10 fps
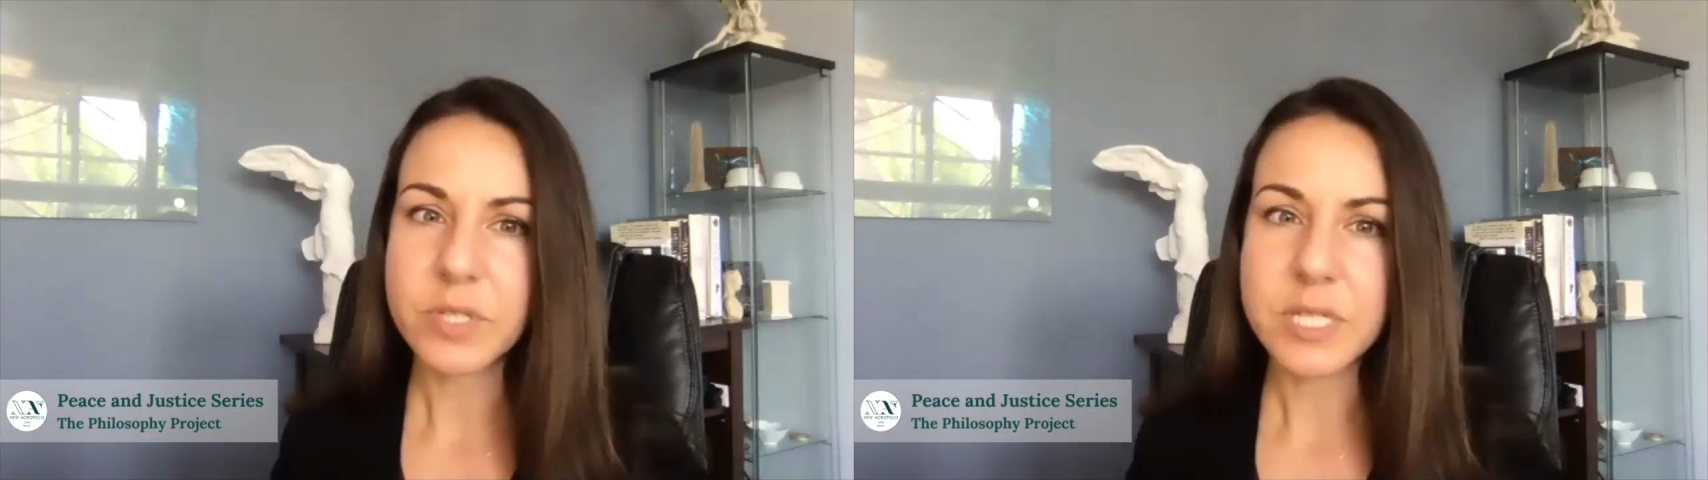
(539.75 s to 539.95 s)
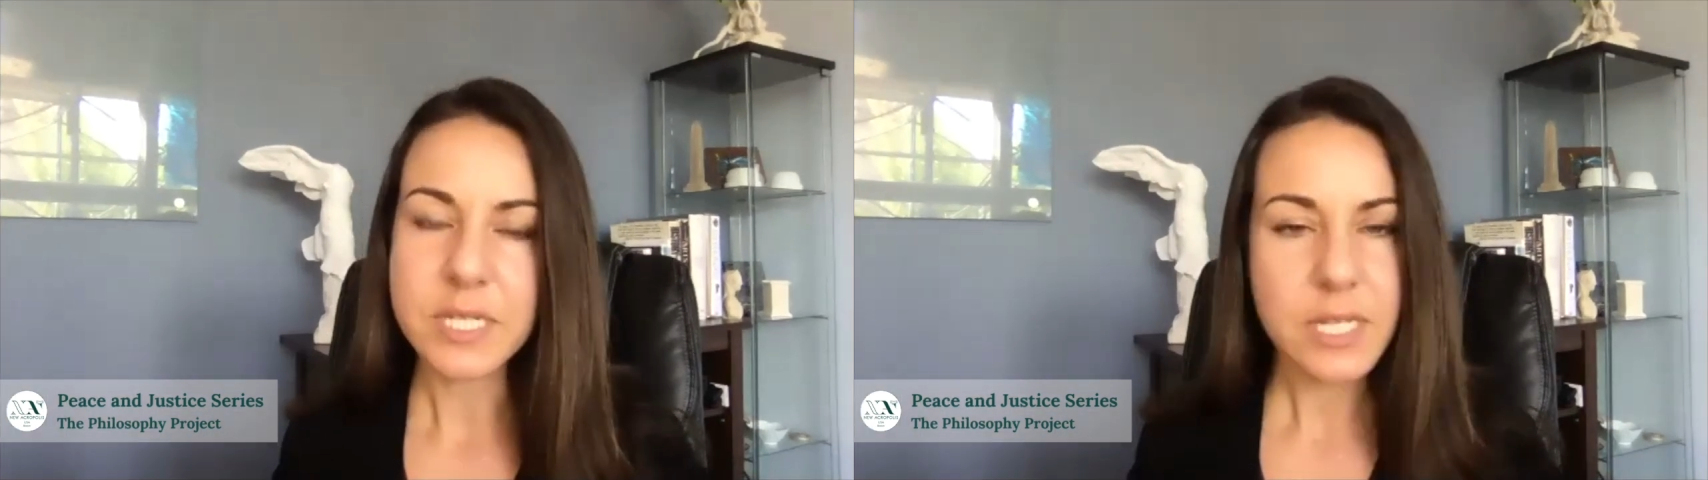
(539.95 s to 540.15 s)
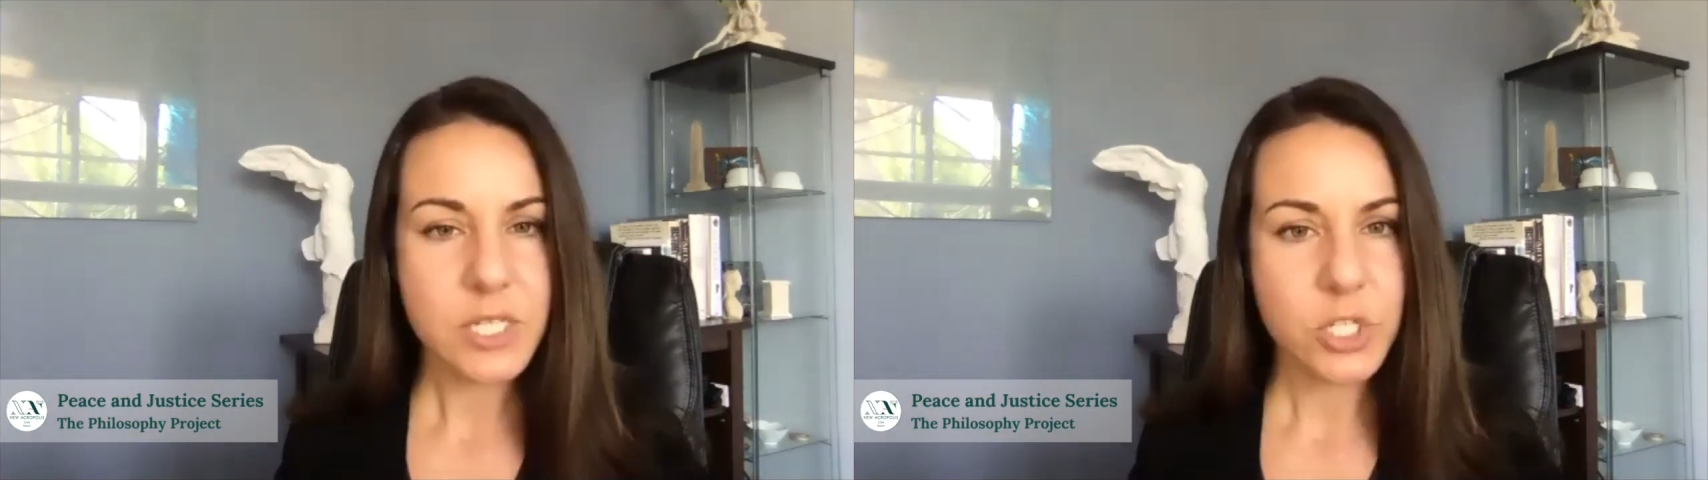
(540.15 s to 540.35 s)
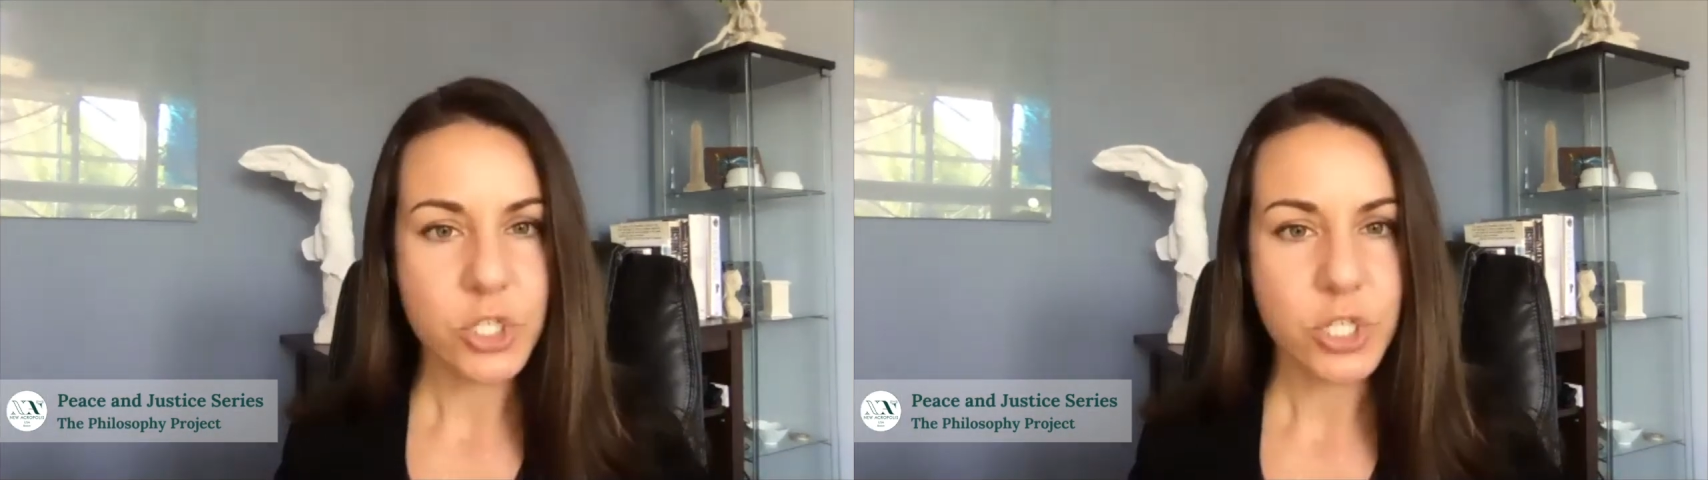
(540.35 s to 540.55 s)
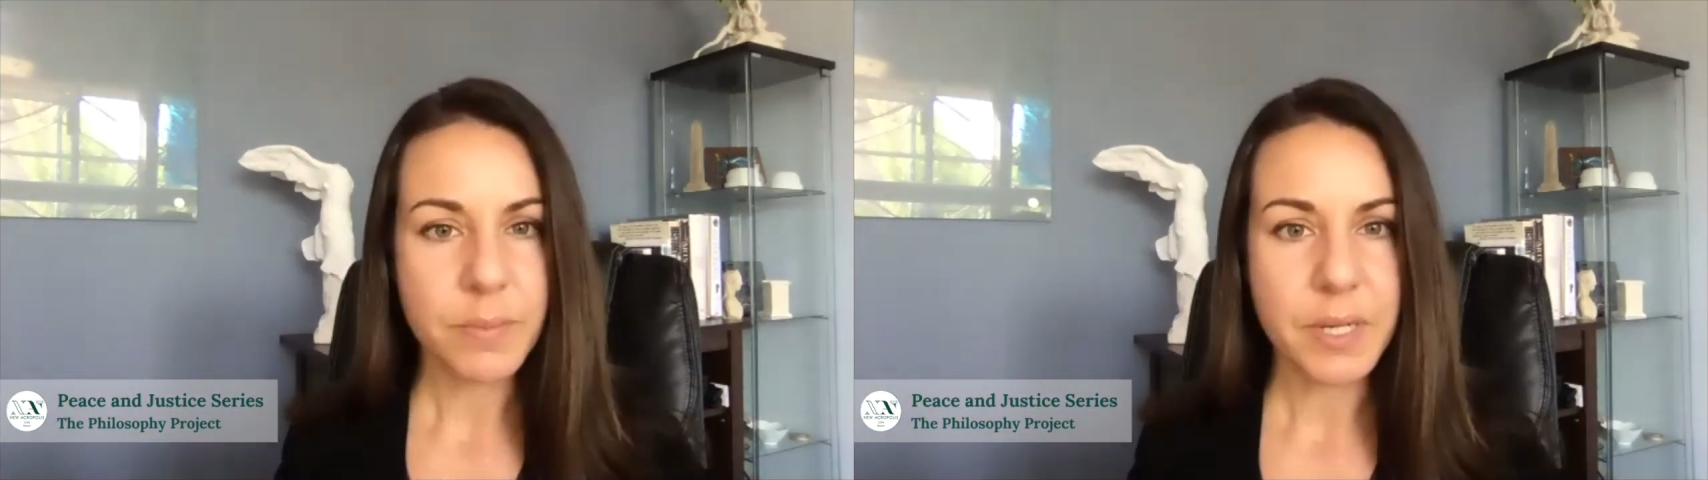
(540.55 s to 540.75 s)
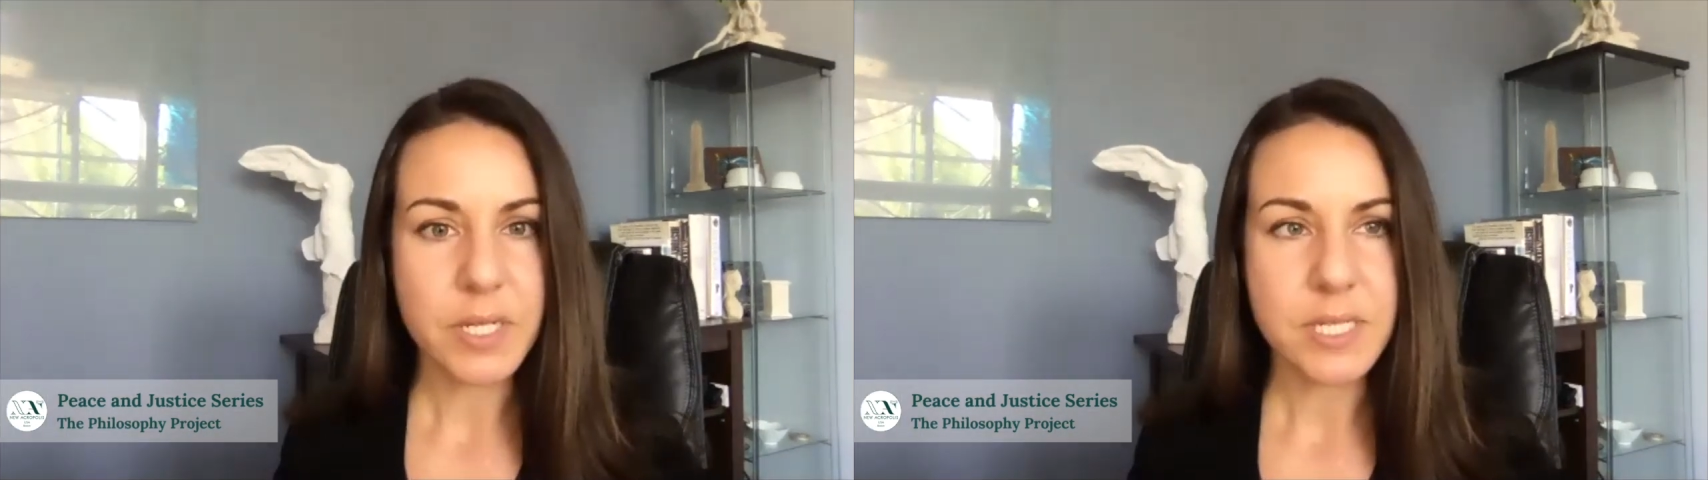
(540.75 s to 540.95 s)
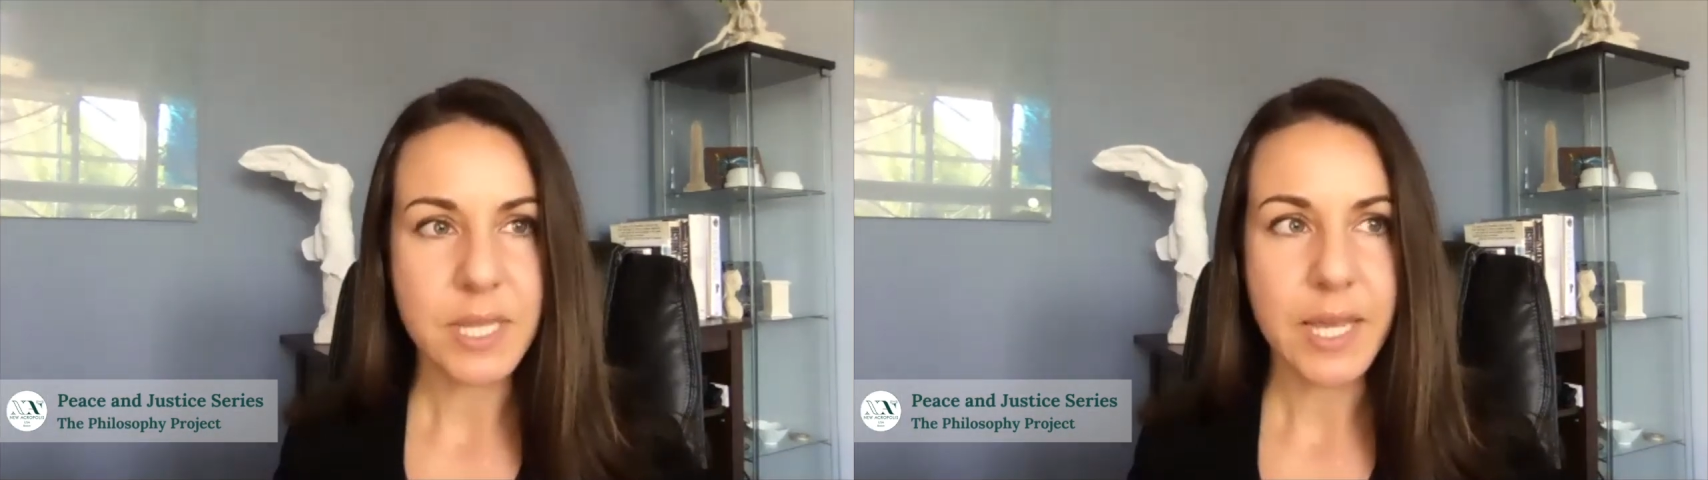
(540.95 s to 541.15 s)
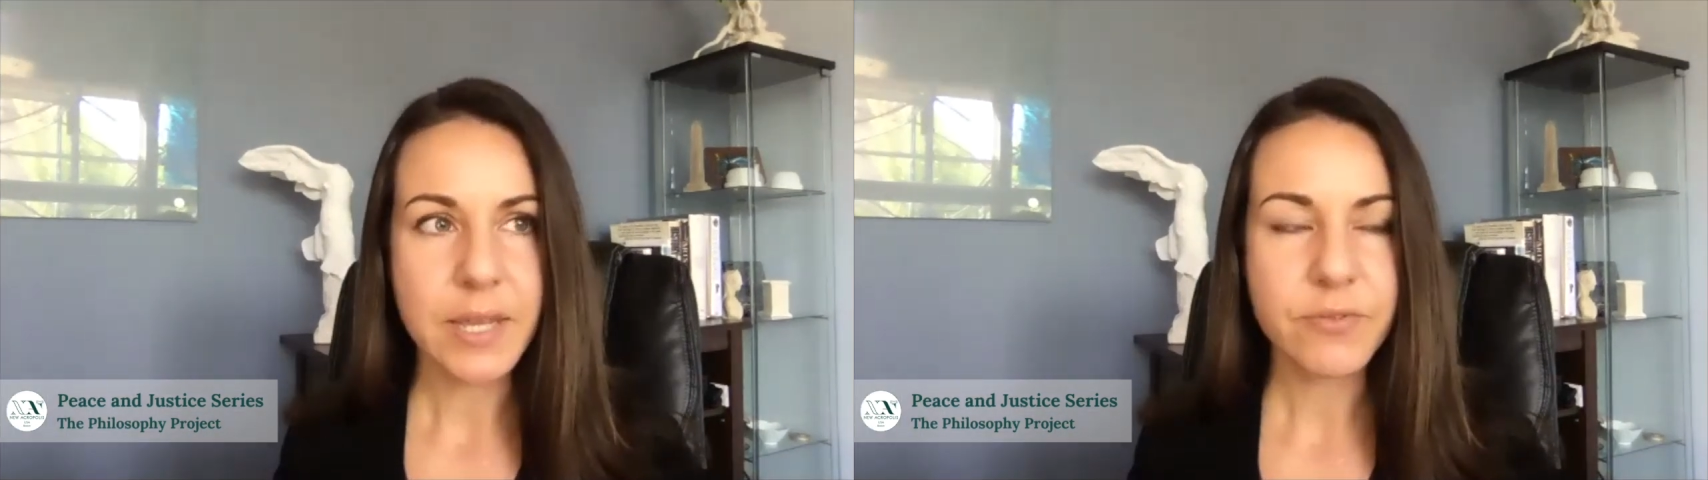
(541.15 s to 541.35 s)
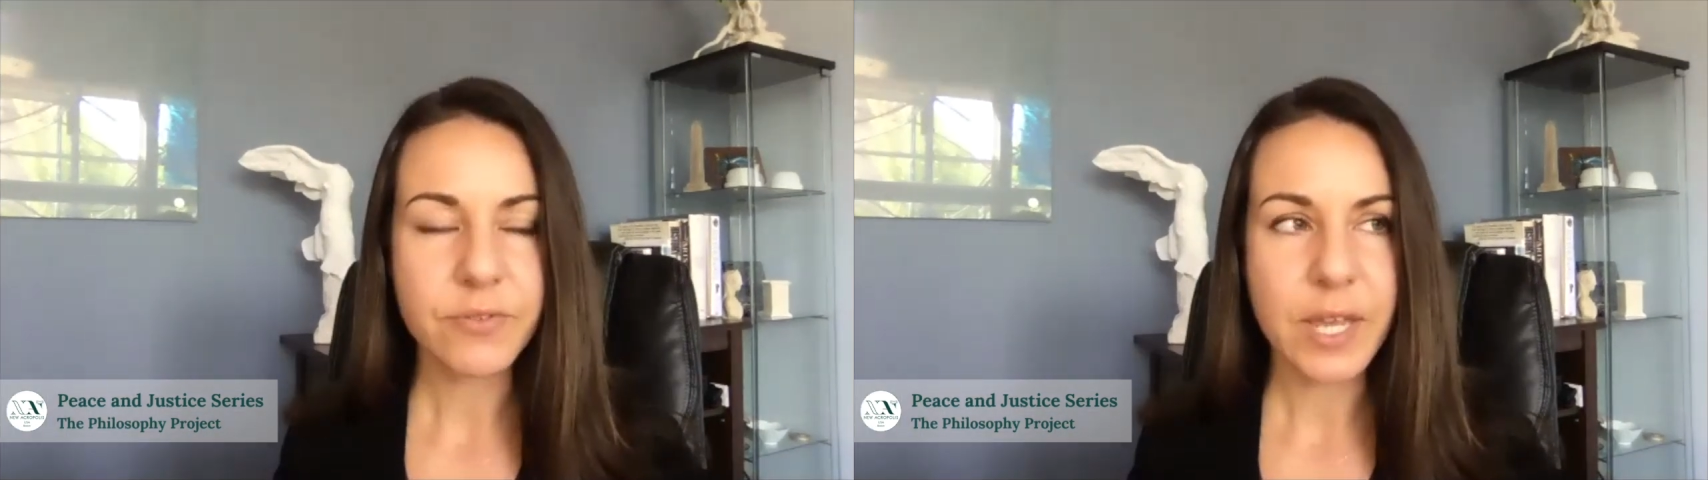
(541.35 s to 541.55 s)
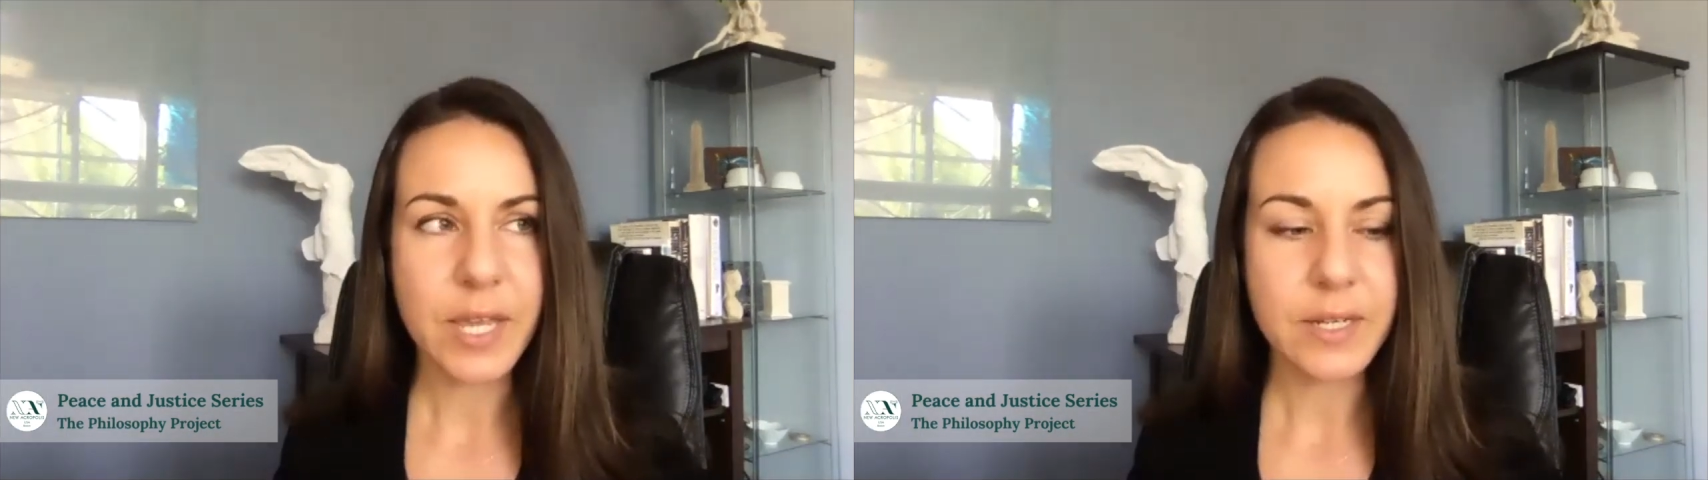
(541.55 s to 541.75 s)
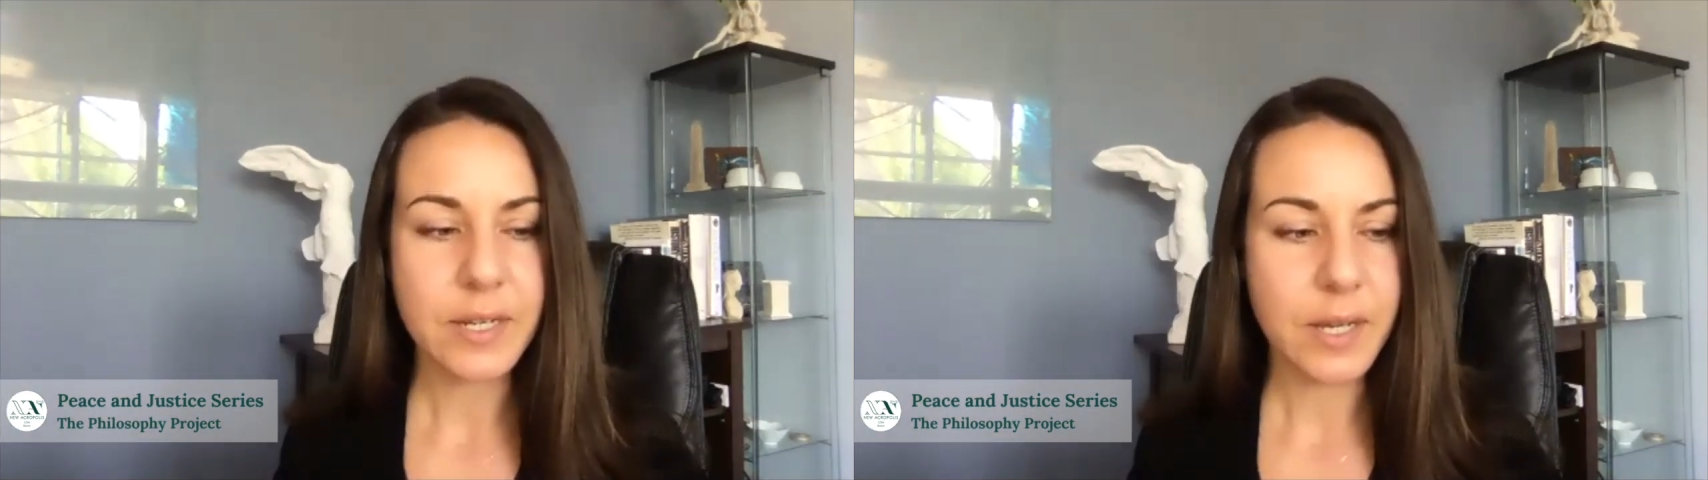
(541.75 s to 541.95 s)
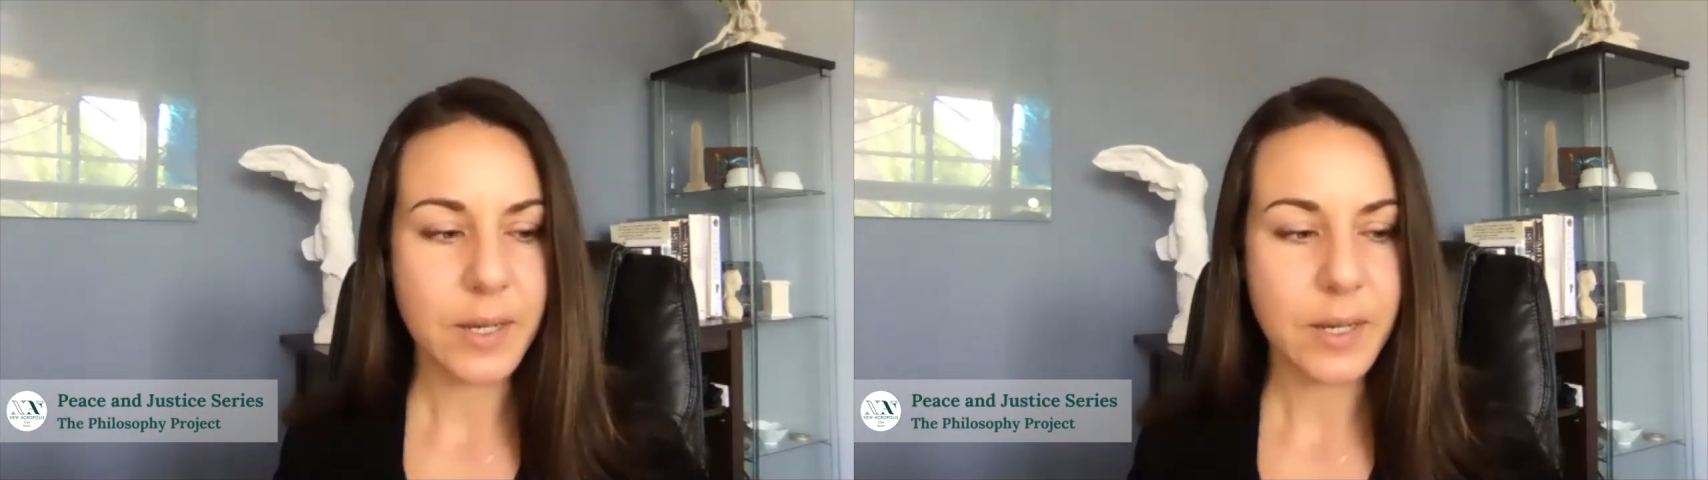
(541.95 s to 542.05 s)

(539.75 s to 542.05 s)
details to share about his life. And